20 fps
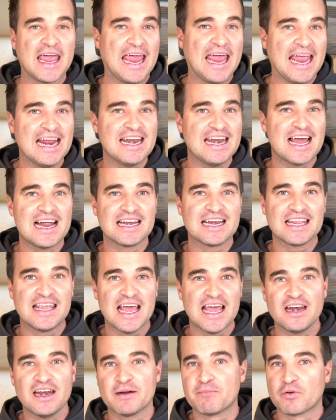you
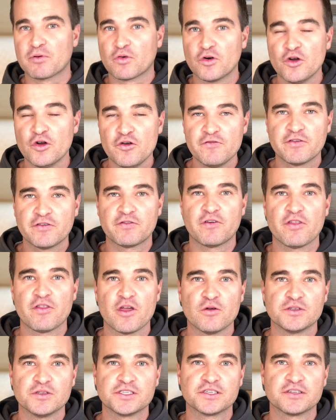cannot get approved
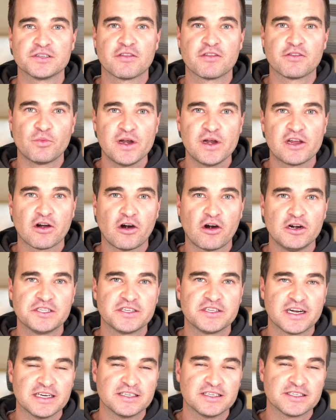for those 3
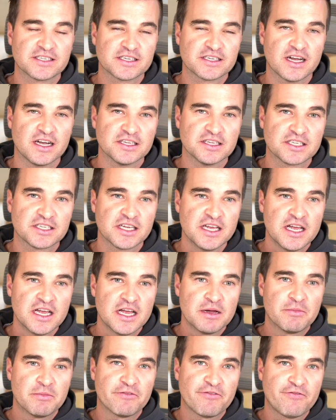cards that I discussed
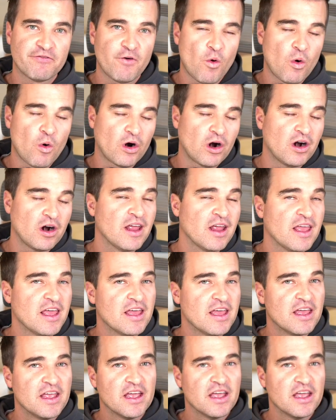before,